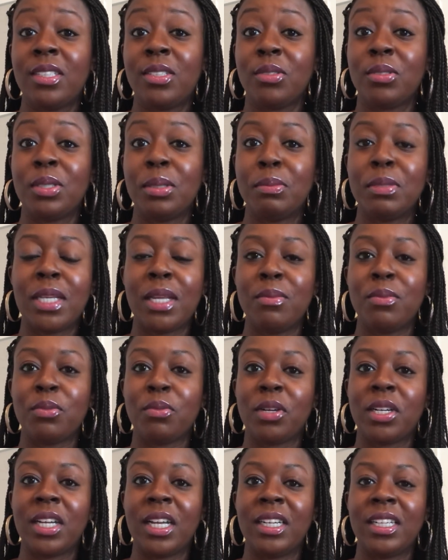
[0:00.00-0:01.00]
So sometimes
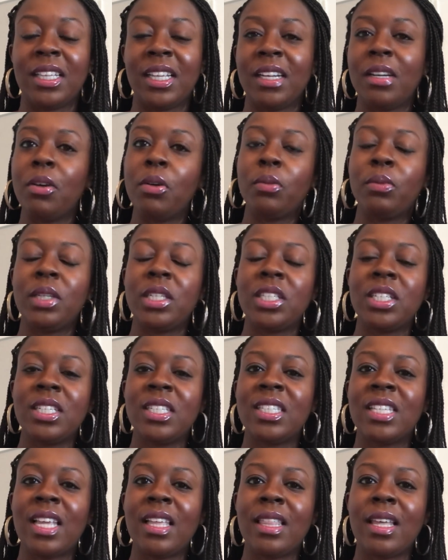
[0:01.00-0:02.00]
we're kind of like, oh, we
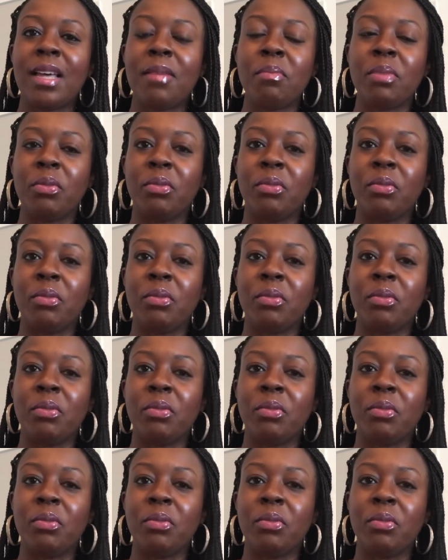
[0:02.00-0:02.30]
shouldn't say that,